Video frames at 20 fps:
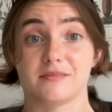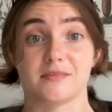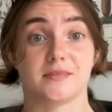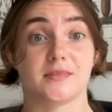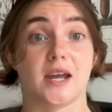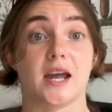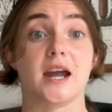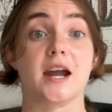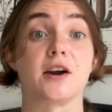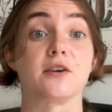
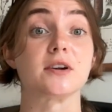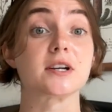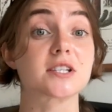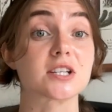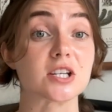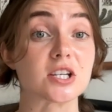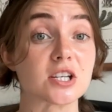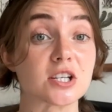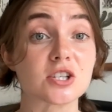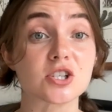
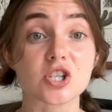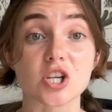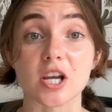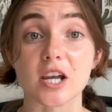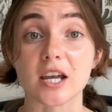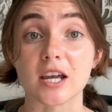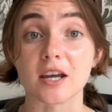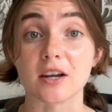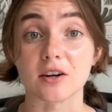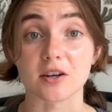heritage
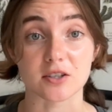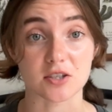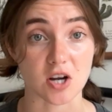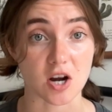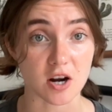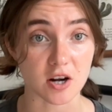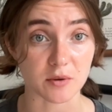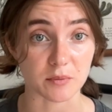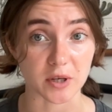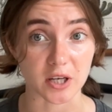and
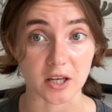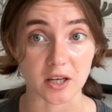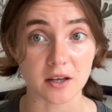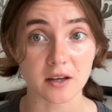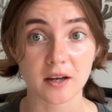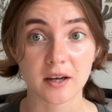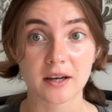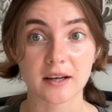autonomy,